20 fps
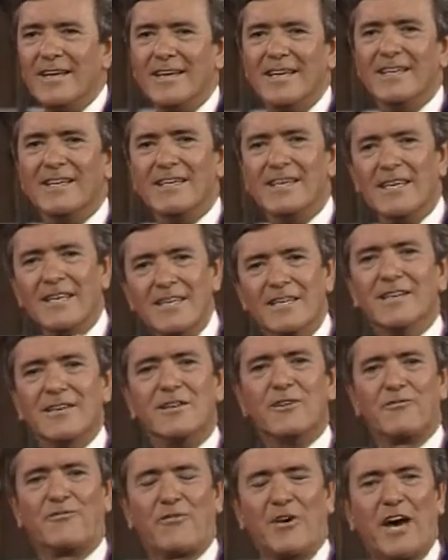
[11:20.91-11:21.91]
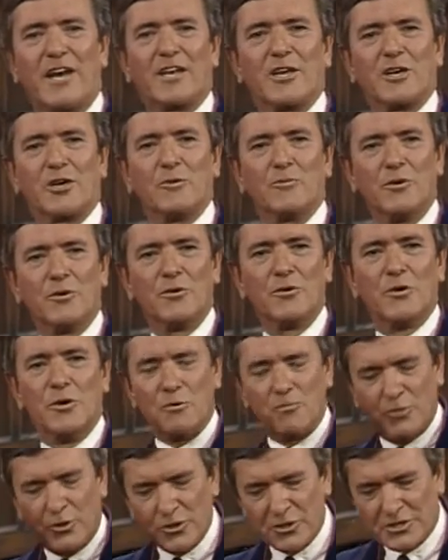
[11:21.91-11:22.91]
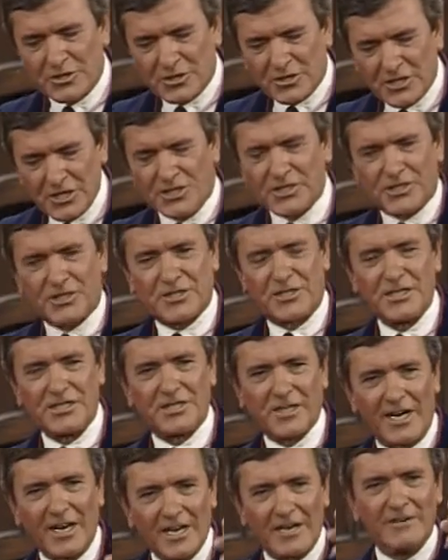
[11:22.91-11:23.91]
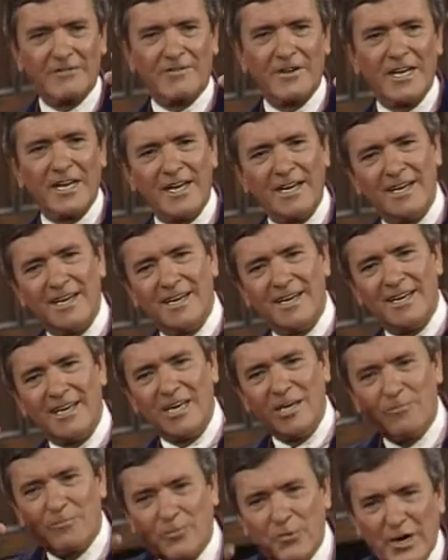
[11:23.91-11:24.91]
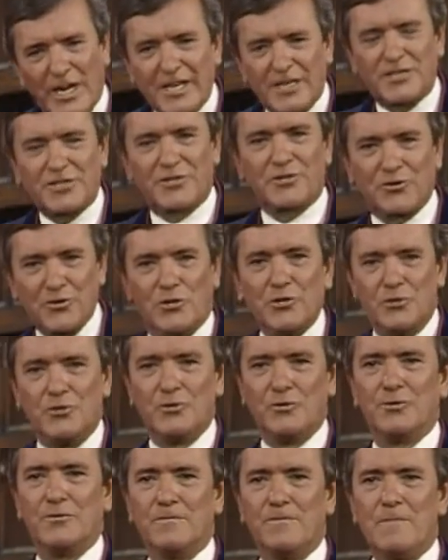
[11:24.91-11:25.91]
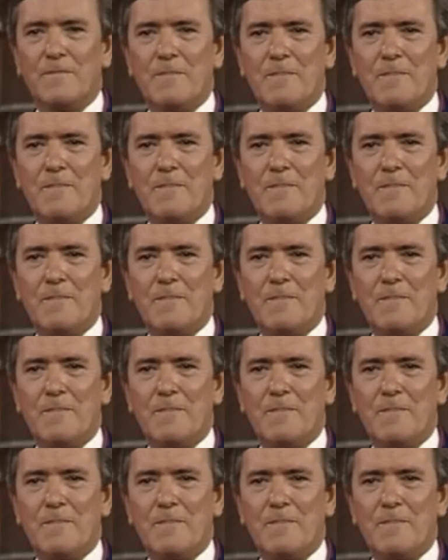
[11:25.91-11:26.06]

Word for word: in indefatigable, persistent love, He breaks through